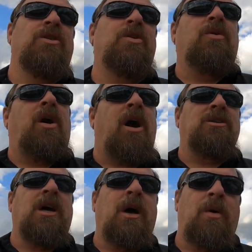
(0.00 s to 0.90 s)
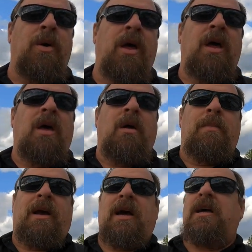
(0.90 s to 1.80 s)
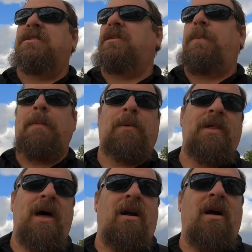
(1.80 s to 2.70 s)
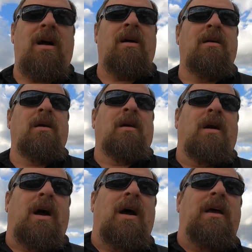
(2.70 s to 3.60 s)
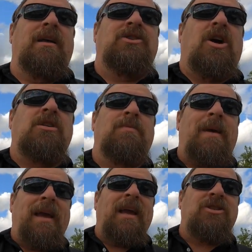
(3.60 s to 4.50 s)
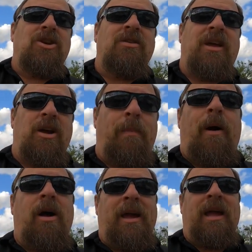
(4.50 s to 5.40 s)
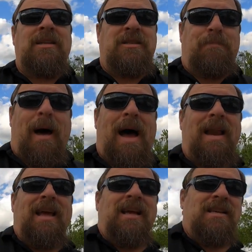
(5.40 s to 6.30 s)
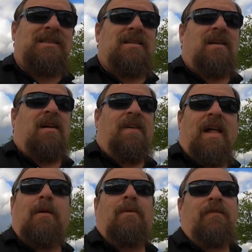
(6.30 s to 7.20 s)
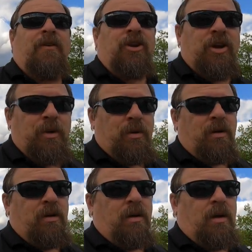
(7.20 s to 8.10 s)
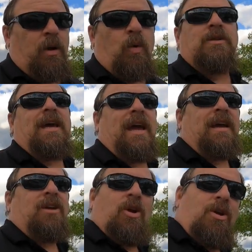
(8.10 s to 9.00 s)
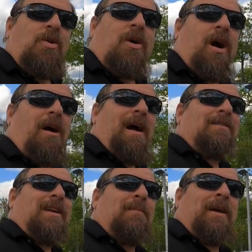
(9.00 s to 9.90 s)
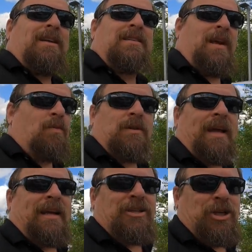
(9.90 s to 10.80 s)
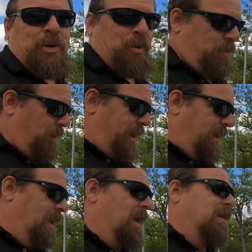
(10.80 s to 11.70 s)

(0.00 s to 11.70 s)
your new car towed because the people that are in charge of making sure that your parking spot is available for you will take your new car out there because they don't think it's you, right?